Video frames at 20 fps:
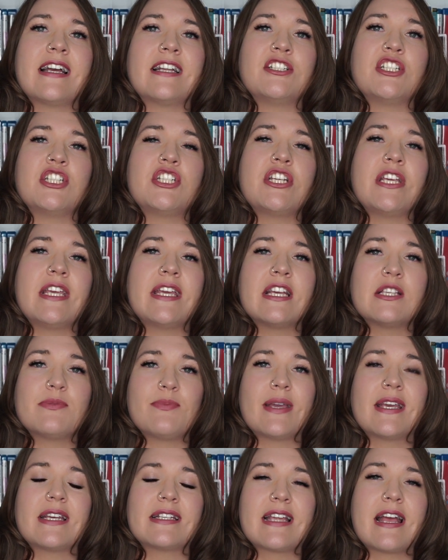and she gets
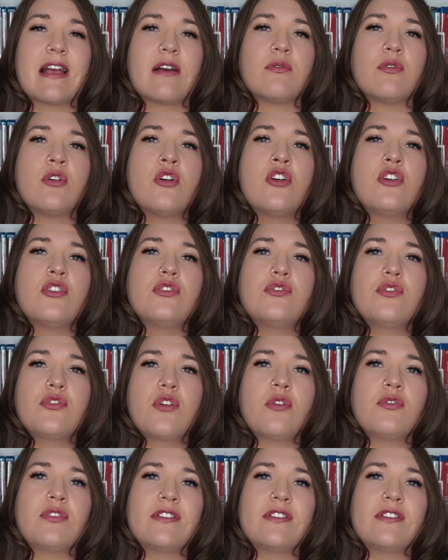picked out to go